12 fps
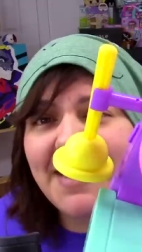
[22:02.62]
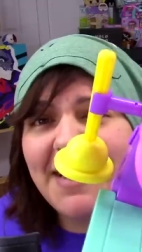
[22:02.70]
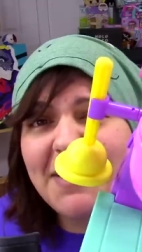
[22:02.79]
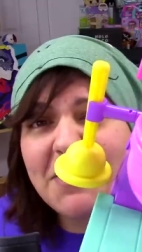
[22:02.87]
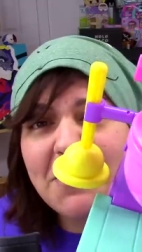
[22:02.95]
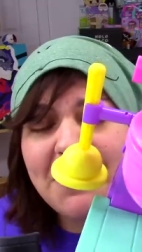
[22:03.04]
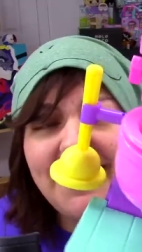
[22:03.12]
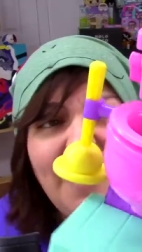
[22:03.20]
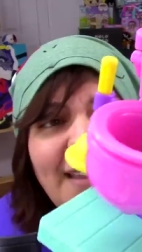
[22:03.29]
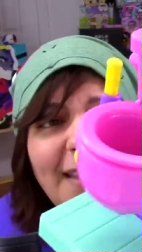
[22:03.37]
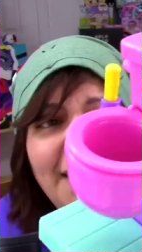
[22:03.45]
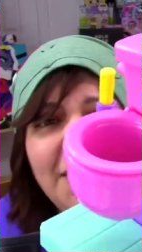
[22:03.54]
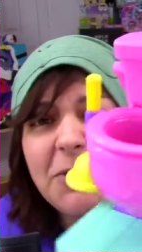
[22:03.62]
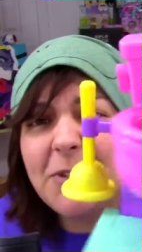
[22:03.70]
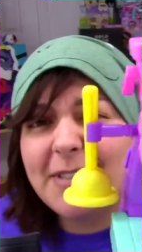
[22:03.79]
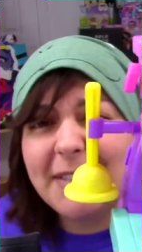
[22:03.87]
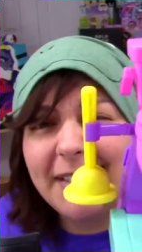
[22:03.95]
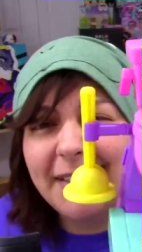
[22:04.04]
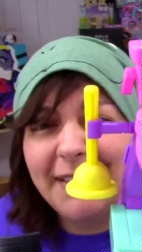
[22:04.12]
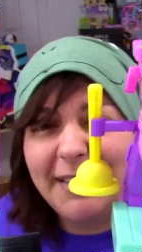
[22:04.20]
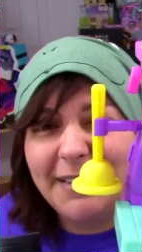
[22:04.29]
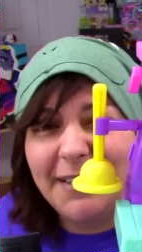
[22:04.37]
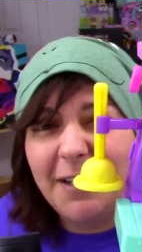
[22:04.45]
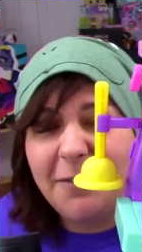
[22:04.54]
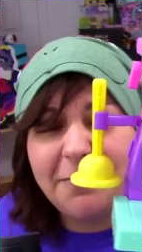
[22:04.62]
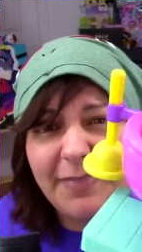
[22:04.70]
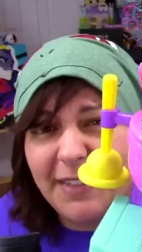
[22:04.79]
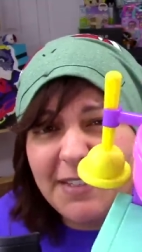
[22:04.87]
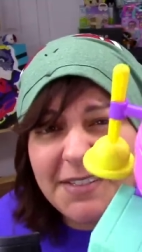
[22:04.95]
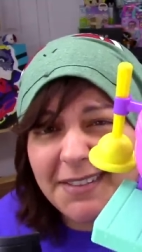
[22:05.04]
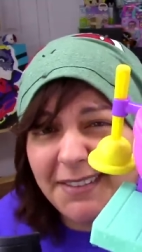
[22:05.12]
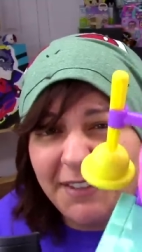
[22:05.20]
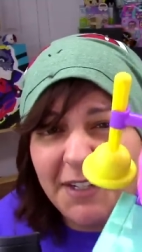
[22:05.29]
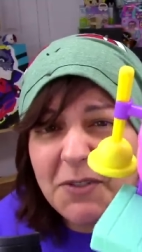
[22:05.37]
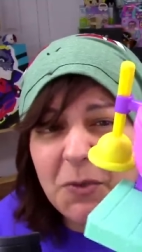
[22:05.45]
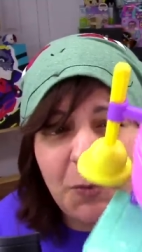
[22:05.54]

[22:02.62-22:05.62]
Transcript: And so yeah, interestingly enough, this does